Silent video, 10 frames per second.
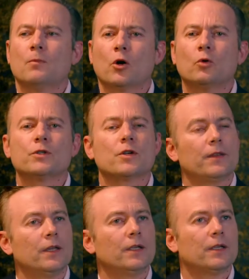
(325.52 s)
model,
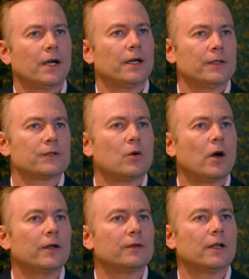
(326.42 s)
which I think is
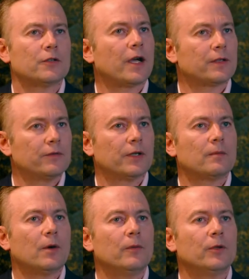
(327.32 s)
quite attractive
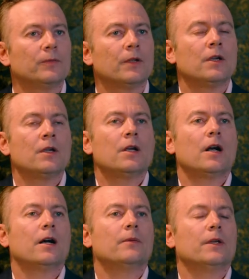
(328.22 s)
at the moment,
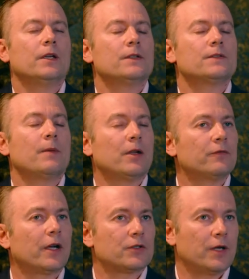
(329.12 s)
is
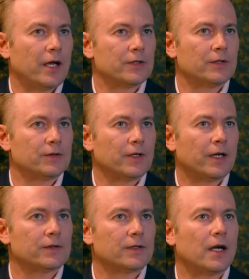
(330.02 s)
manufactured housing
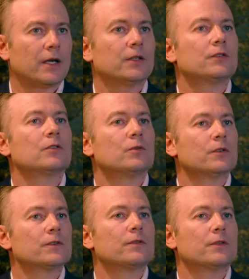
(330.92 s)
estates targeted
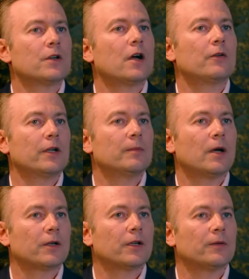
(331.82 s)
towards the
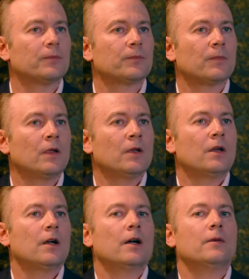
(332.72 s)
retiree market.
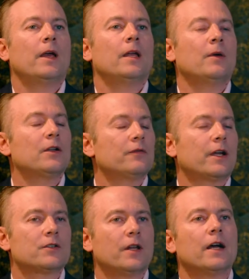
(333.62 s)
And
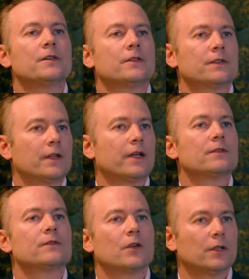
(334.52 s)
manufactured housing
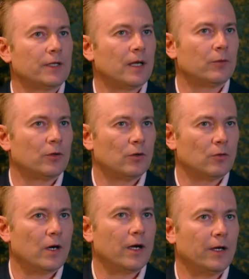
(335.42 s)
estates have certainly come a
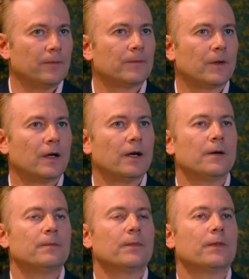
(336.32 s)
long way.
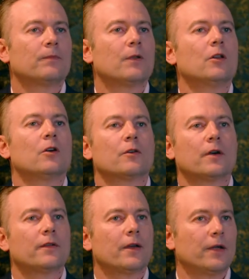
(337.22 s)
No
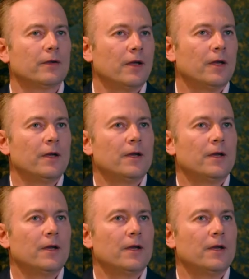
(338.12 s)
longer are they